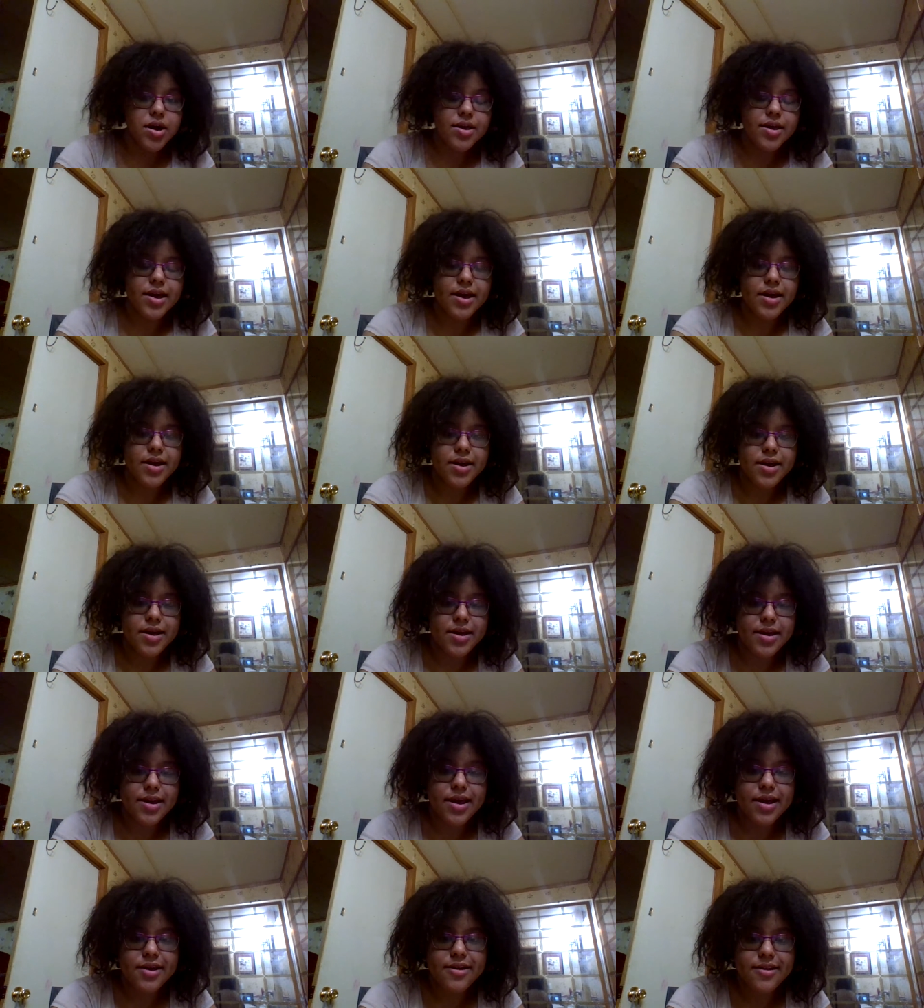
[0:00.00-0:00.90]
Yeah,
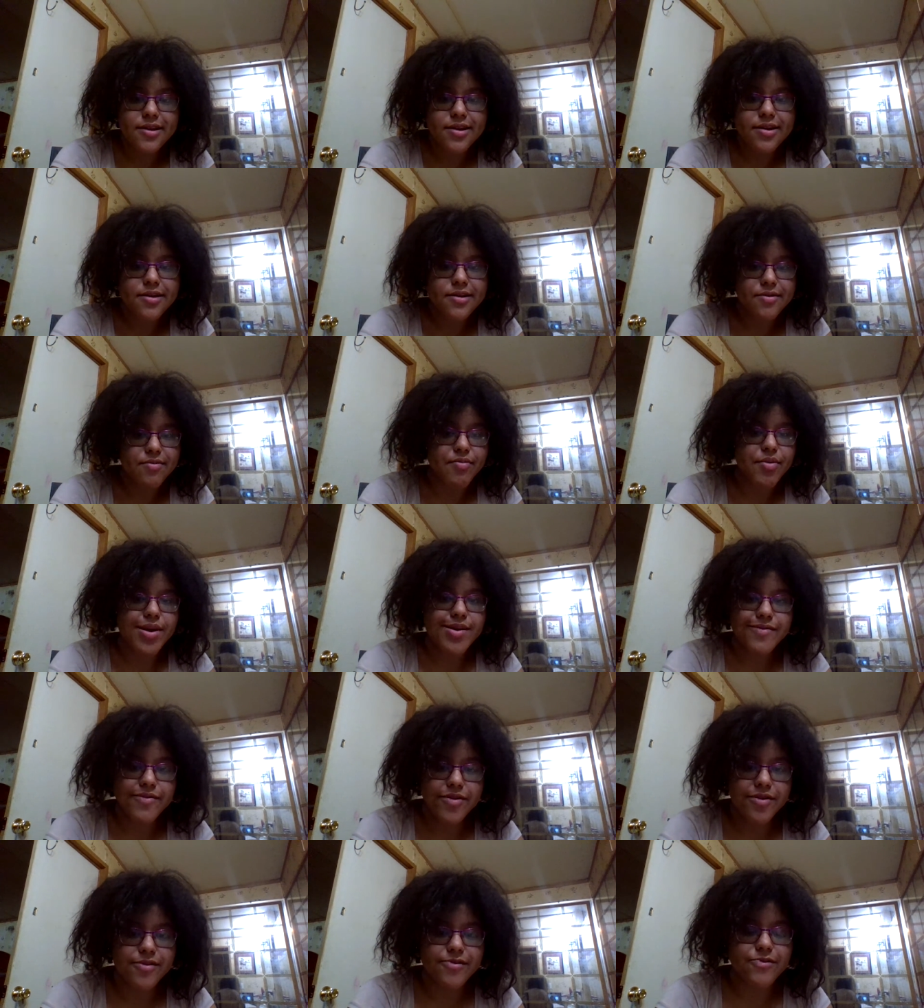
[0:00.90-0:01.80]
yeah, it is
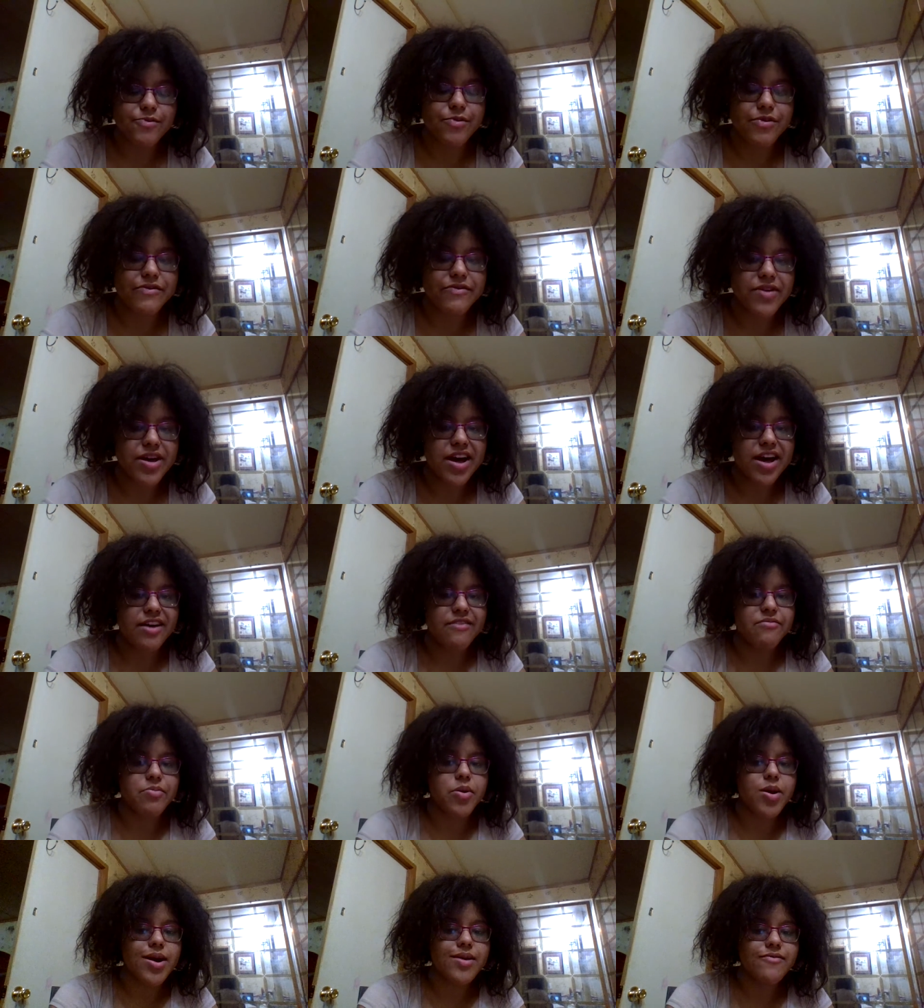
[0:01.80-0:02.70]
Proverbs 1 5.
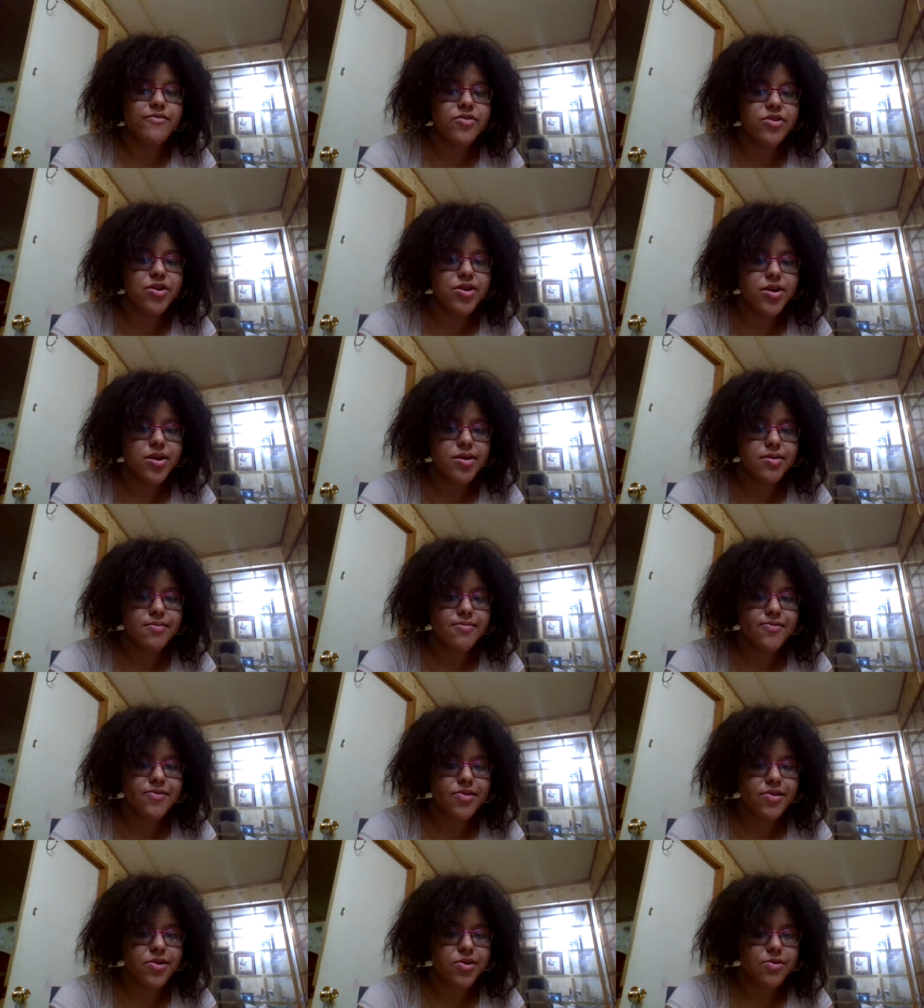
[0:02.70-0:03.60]

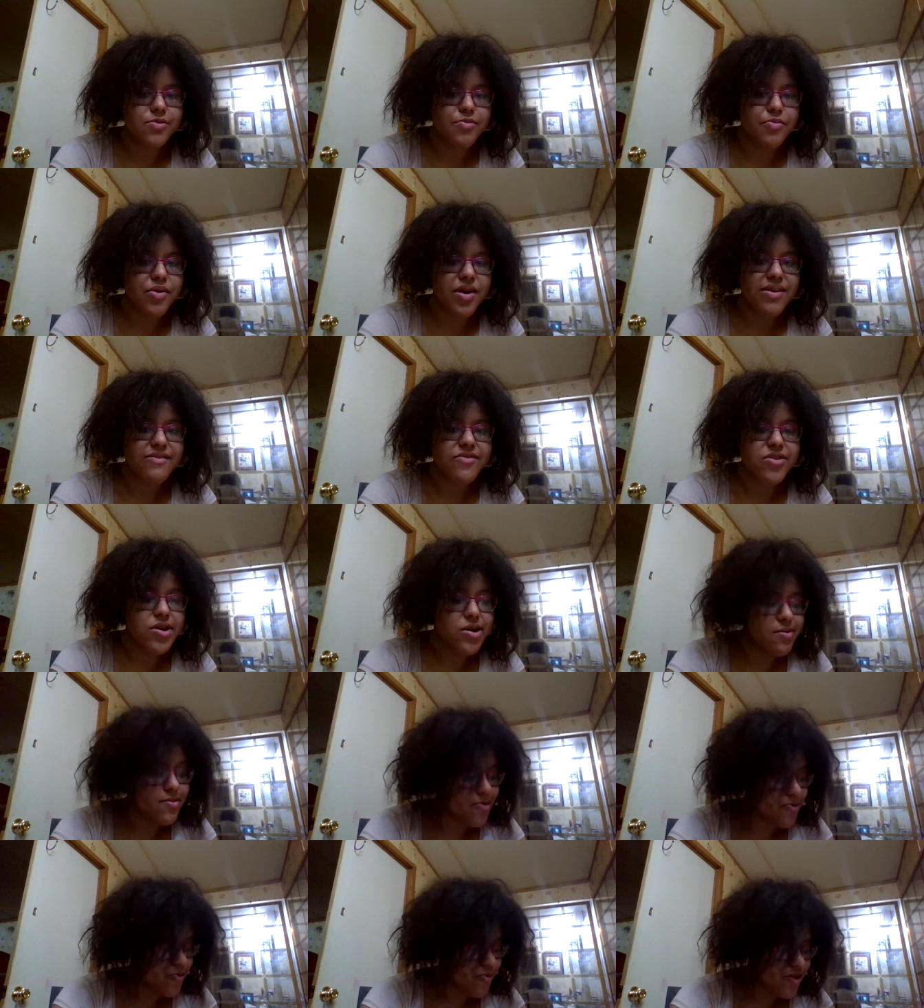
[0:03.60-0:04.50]
Proverbs,
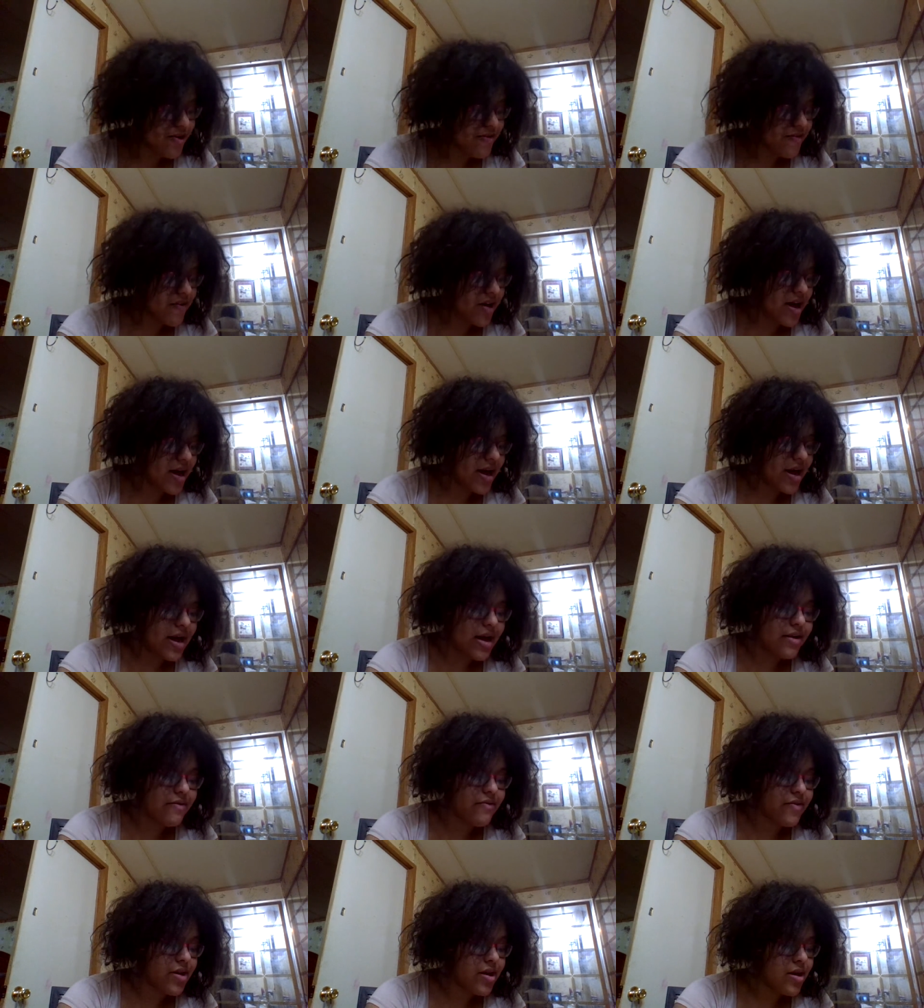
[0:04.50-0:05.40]
Proverbs 1 5.
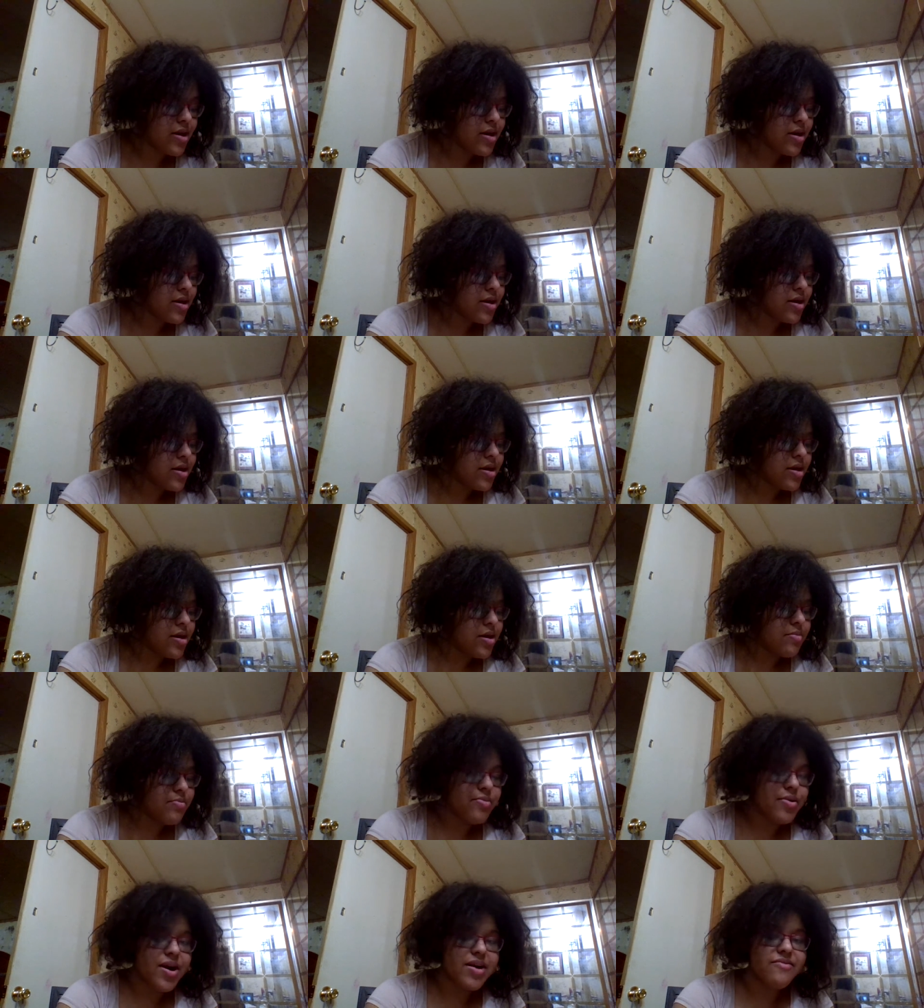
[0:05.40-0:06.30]

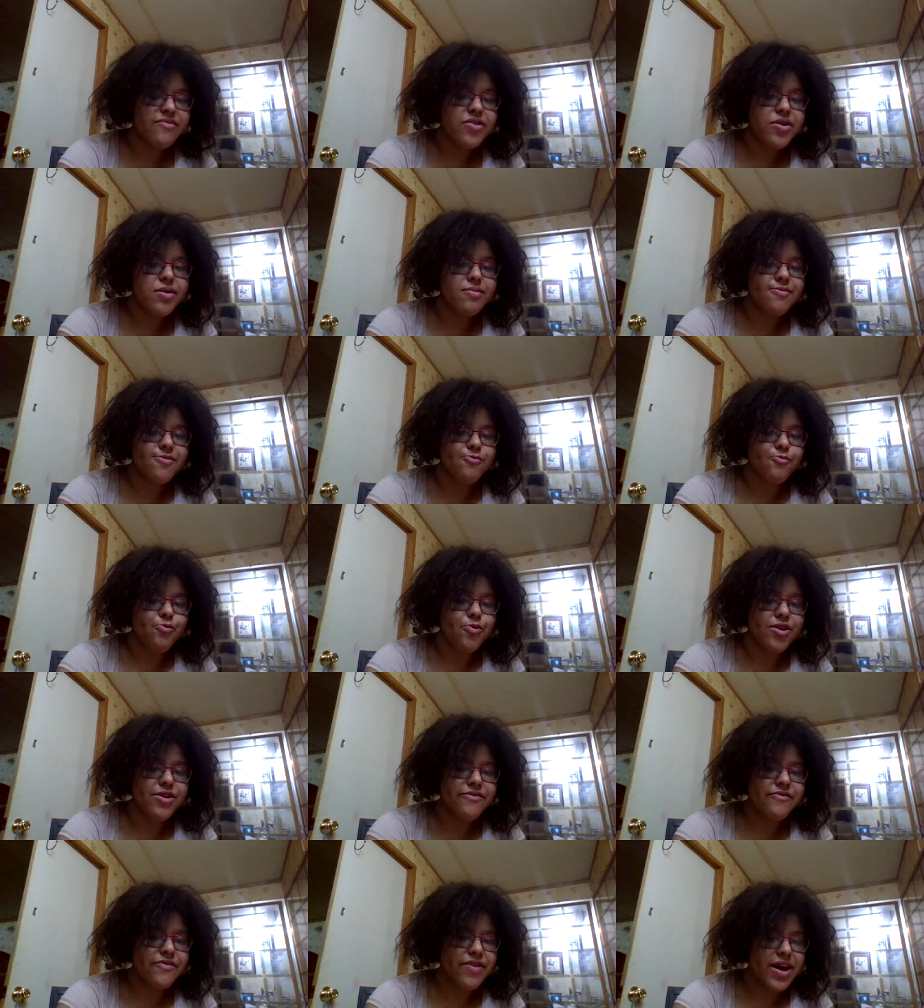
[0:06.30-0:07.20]
Proverbs
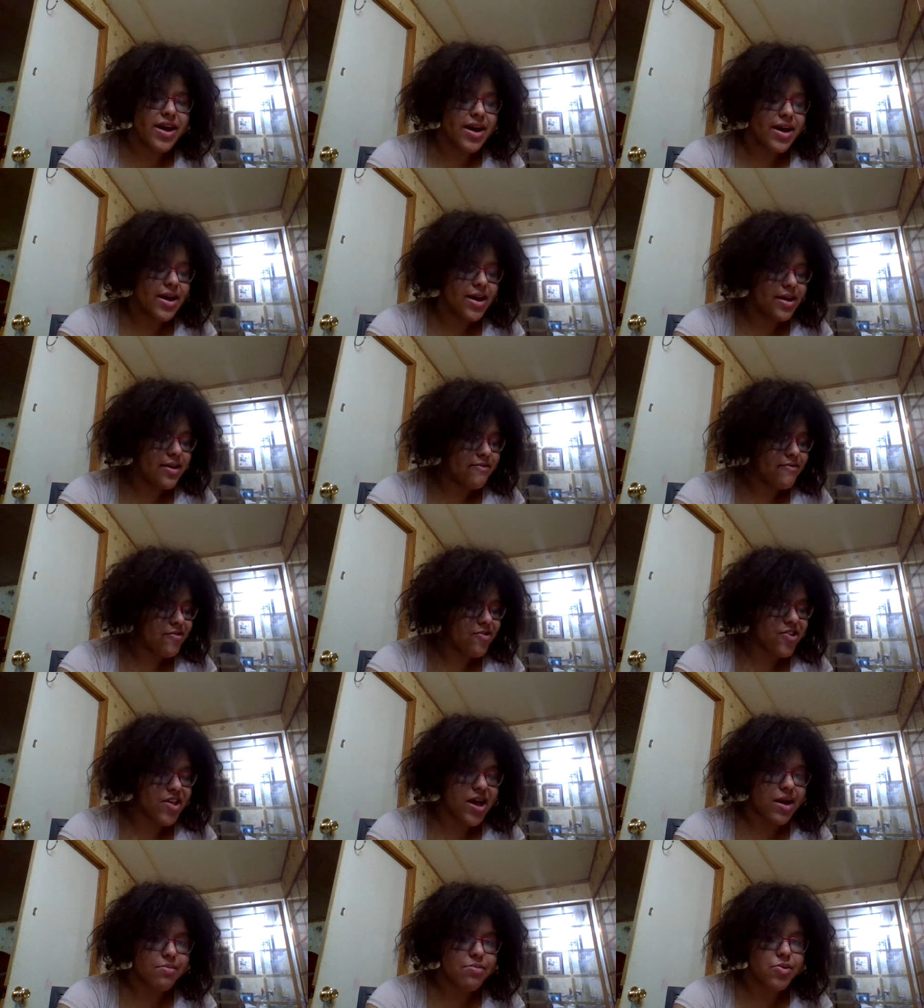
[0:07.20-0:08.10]
1 5,
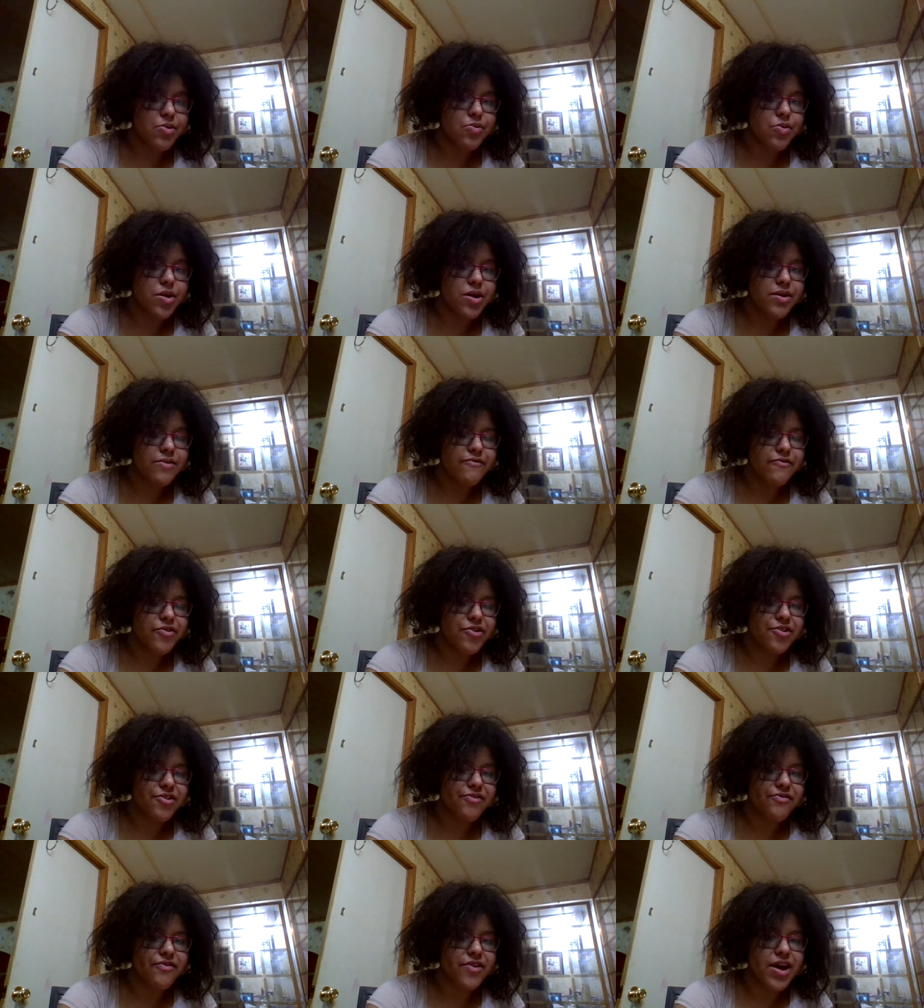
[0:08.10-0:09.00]
chapter 1,
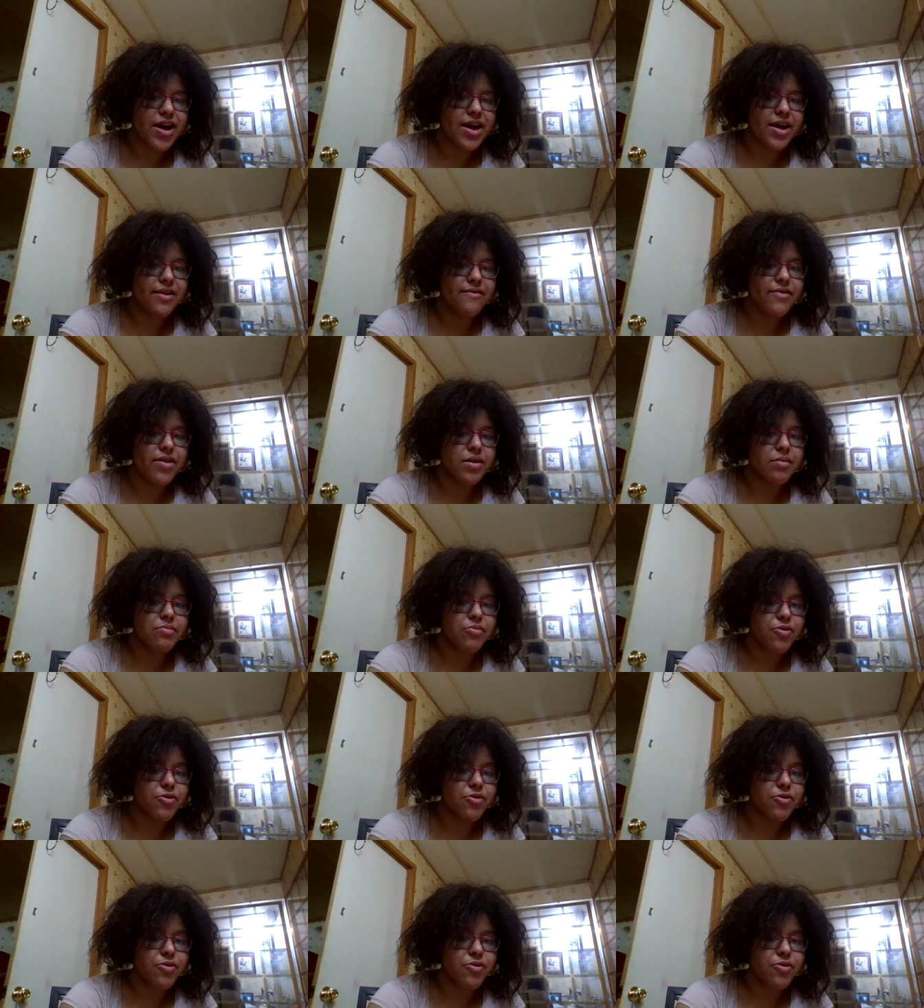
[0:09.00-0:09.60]
verse 5 in